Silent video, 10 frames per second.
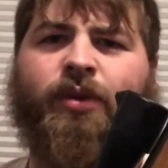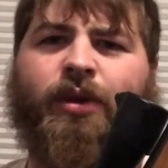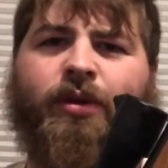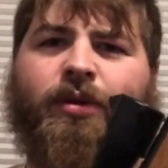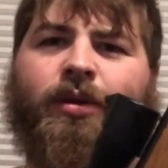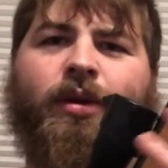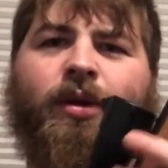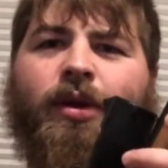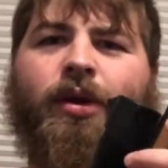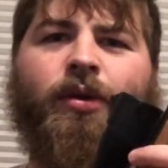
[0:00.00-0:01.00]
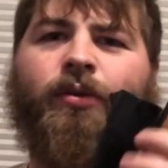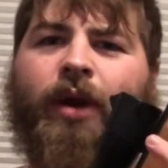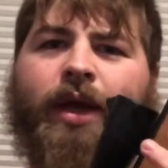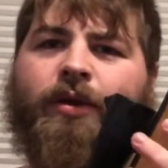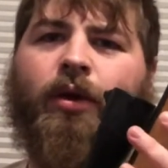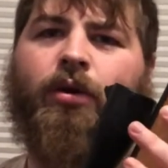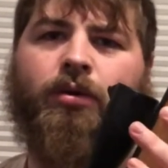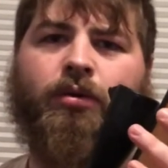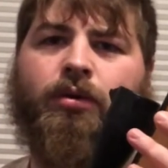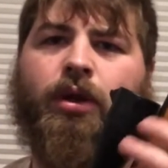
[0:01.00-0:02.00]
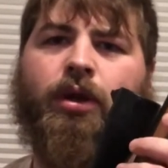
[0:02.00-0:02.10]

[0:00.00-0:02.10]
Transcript: weird way to hold